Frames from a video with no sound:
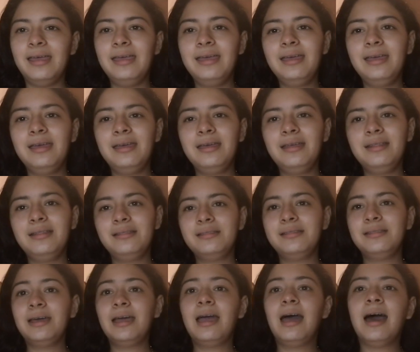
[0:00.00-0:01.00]
In
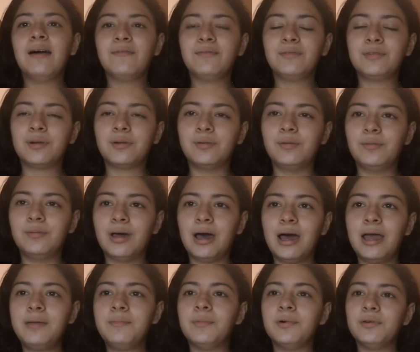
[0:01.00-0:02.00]
the afternoon,
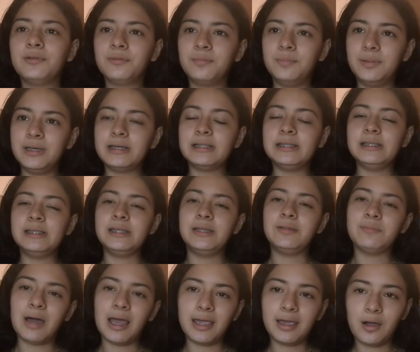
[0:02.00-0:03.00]
I must be
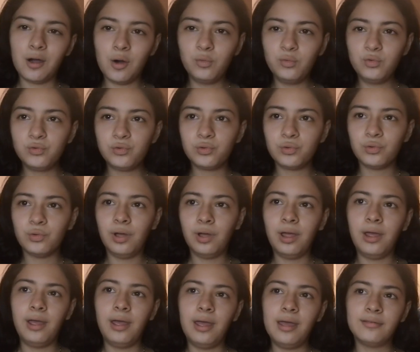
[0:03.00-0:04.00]
cleaning my house,
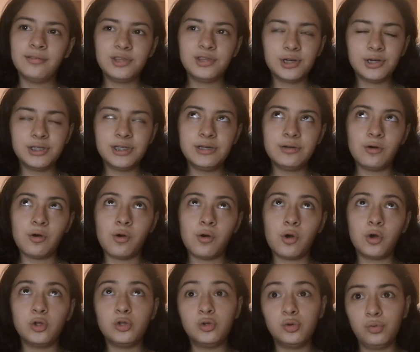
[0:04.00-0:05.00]
studying
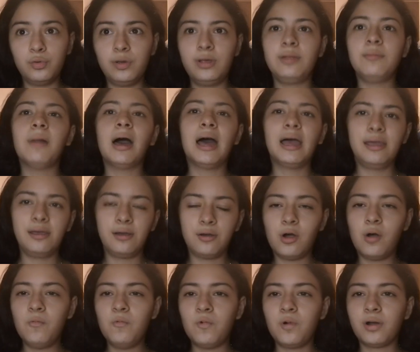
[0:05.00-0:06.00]
or doing my
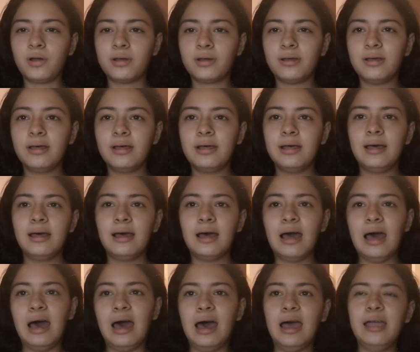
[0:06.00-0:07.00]
homework.
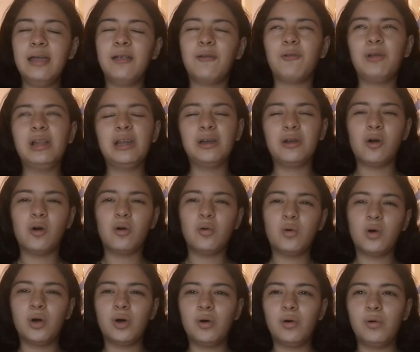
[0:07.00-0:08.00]
I rarely
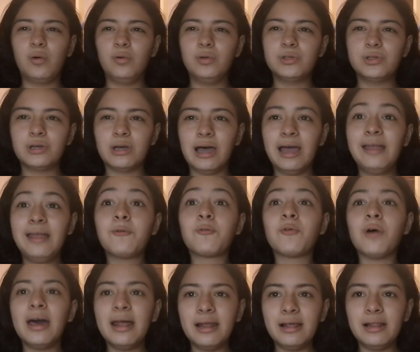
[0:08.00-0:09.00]
go
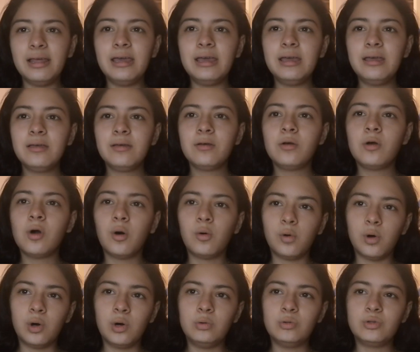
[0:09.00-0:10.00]

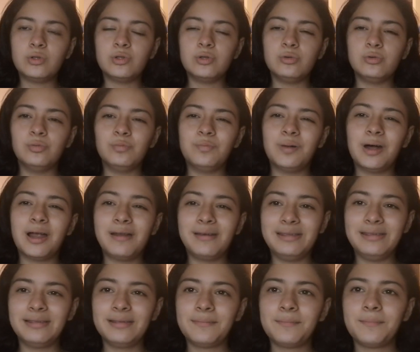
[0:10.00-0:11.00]
out to
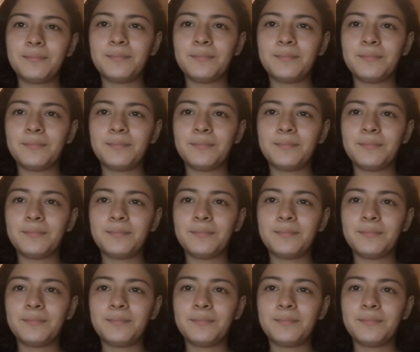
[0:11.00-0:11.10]
parties.